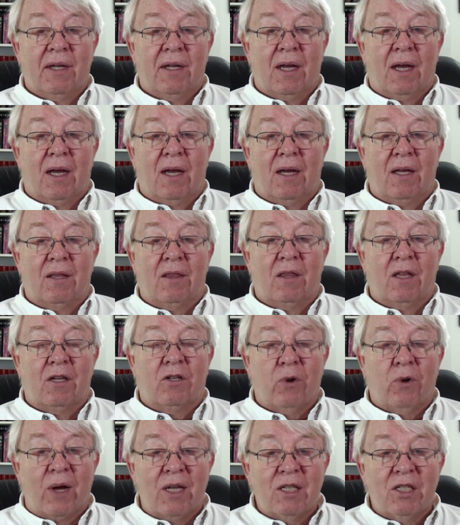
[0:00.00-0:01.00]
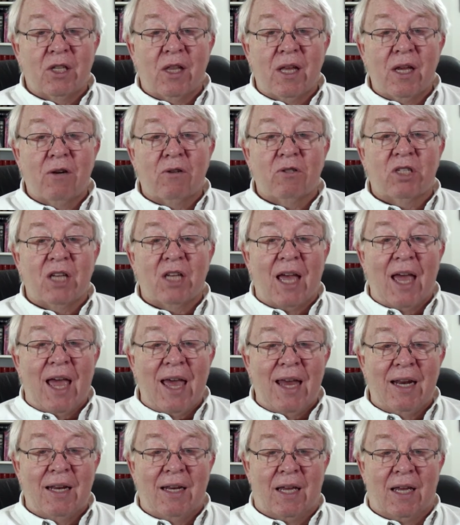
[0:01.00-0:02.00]
Uh, the translators
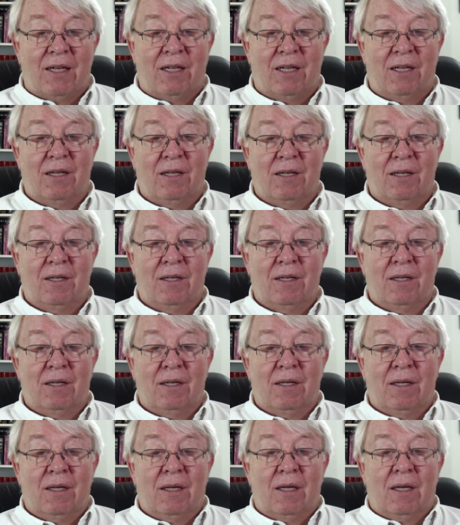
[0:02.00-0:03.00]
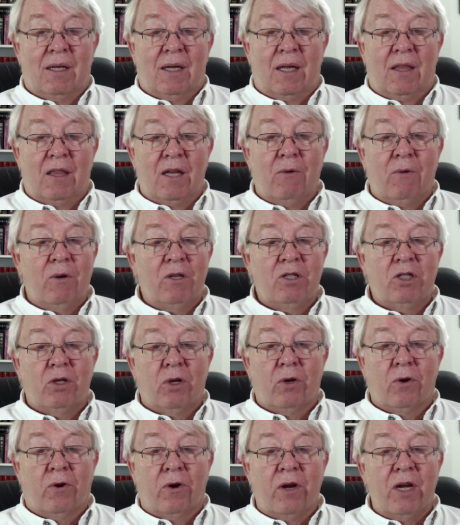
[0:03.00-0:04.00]
added it. In the
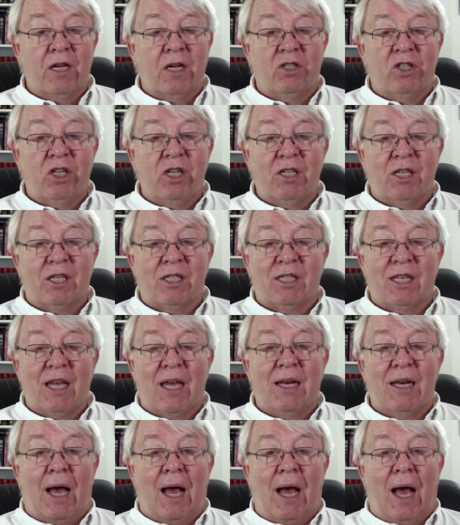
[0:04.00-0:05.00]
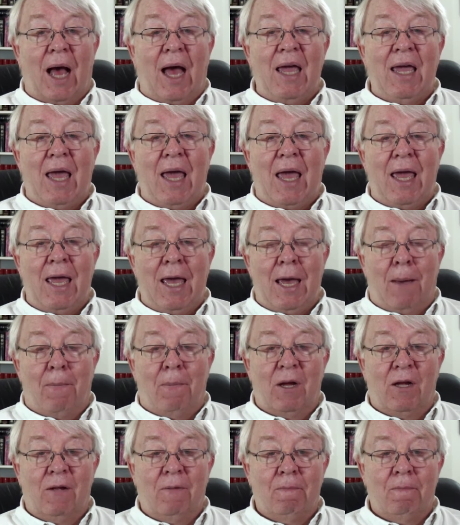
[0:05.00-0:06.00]
original Greek, Jesus said, I
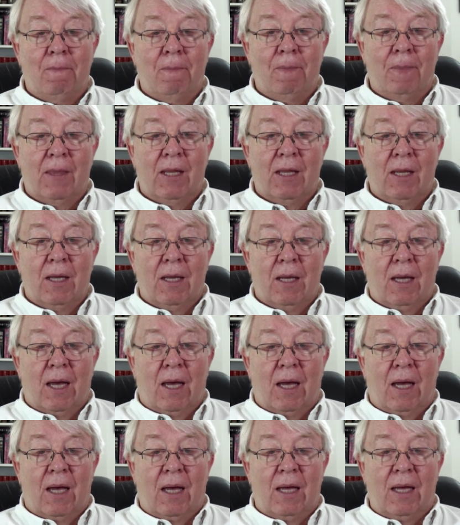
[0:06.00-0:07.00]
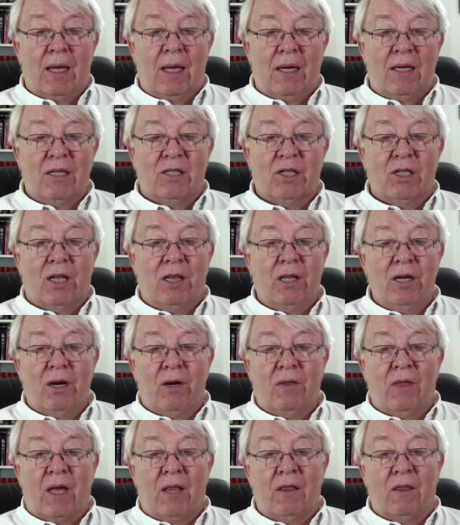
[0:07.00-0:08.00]
am. Uh, it is
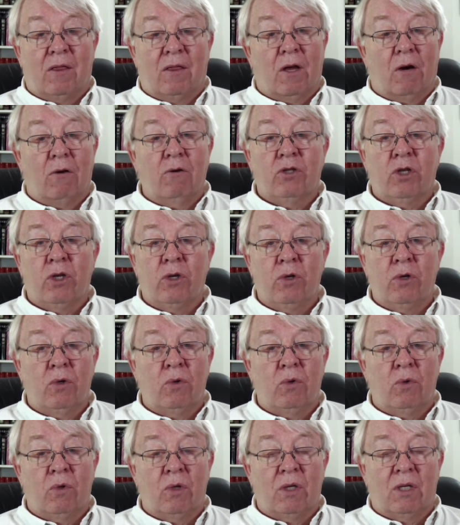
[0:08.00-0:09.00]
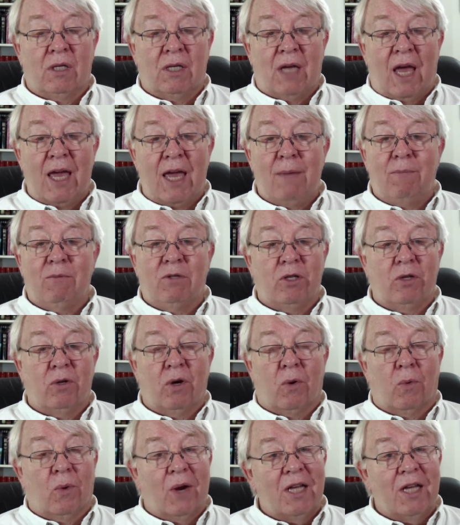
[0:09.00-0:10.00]
clear that those who came to
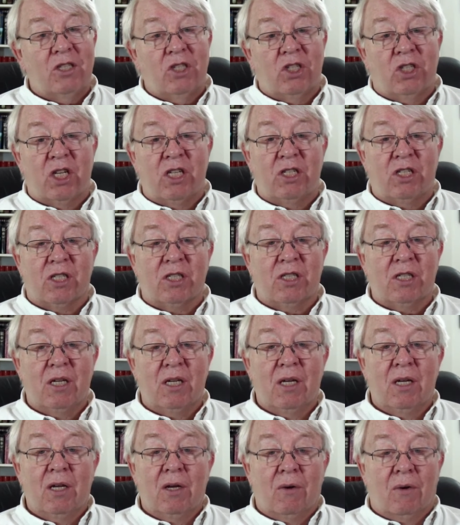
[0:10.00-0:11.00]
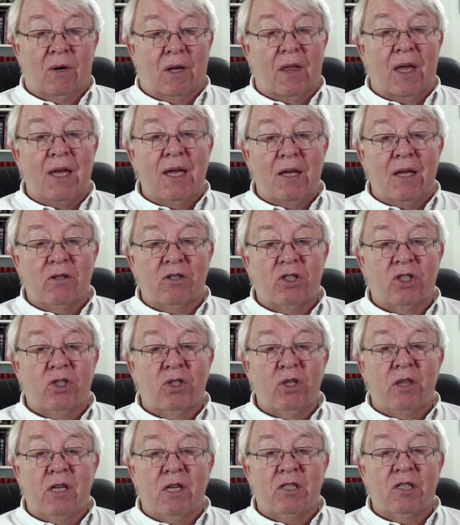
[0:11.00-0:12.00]
arrest Jesus, well, they
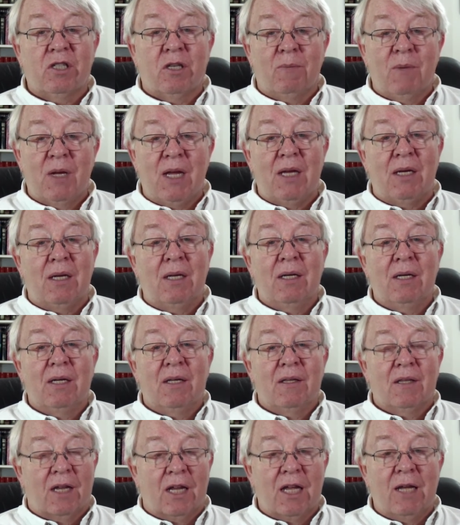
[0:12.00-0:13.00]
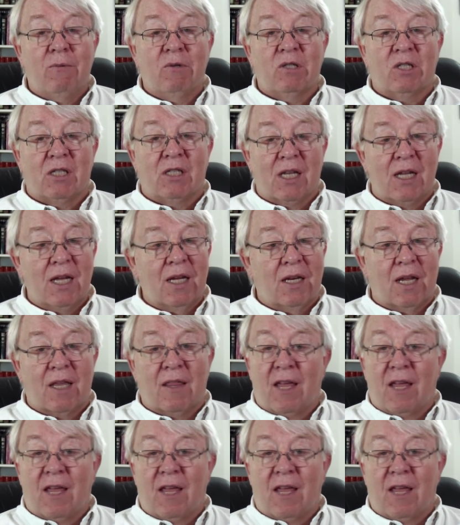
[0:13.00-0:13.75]
understood this to mean that he was deity.